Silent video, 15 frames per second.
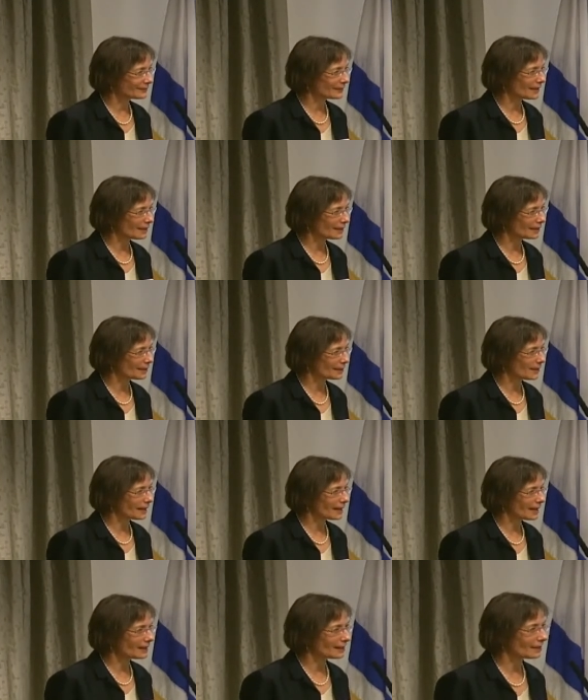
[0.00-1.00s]

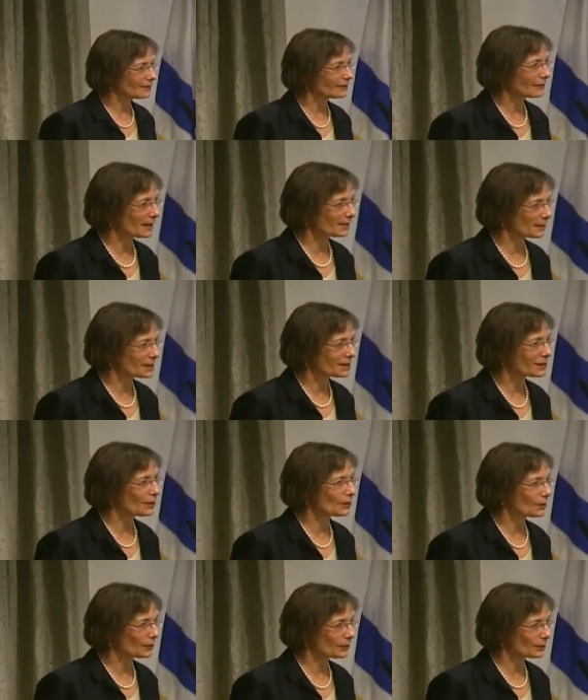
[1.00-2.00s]
that families
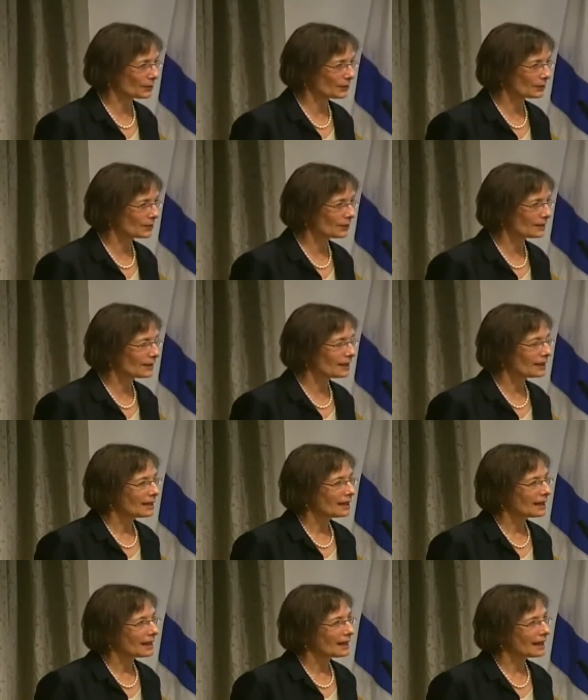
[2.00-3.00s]
go through,
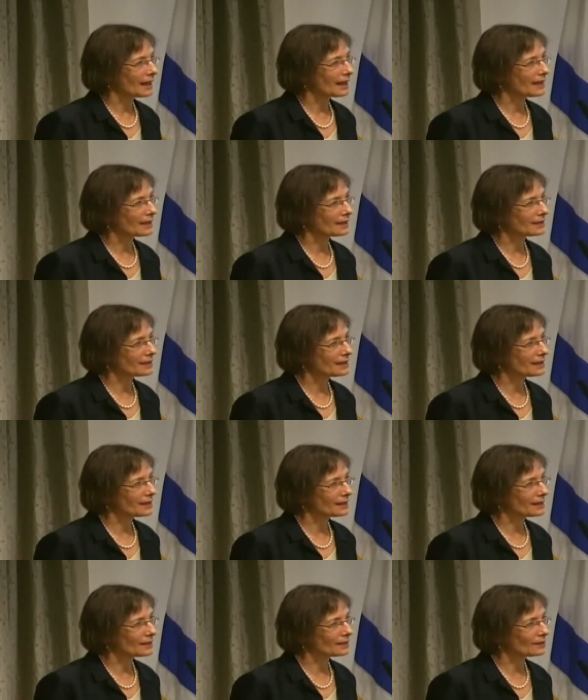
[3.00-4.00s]
and
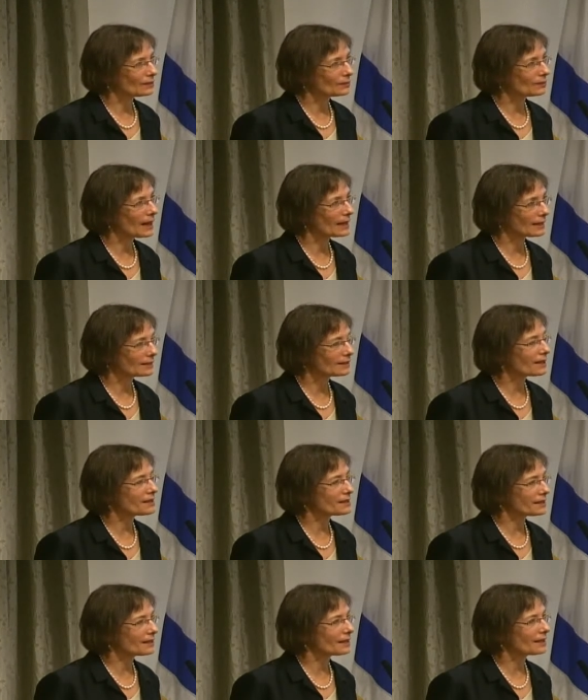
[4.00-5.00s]
in
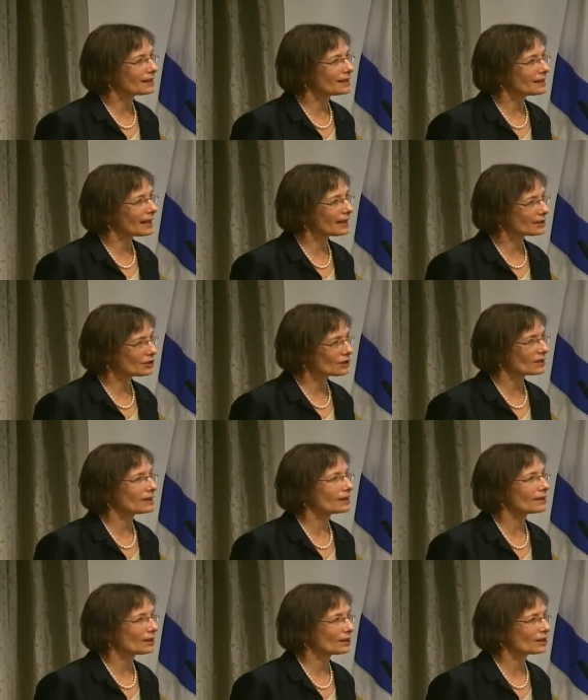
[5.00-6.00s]
recognizing the connection
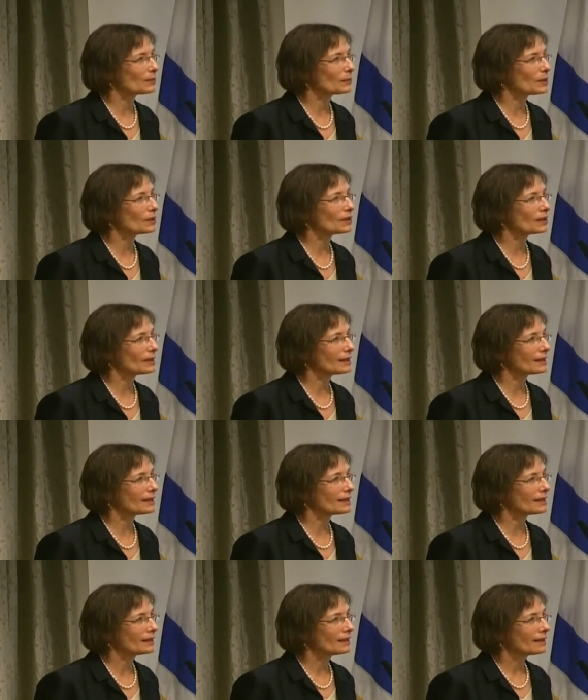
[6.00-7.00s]
in our community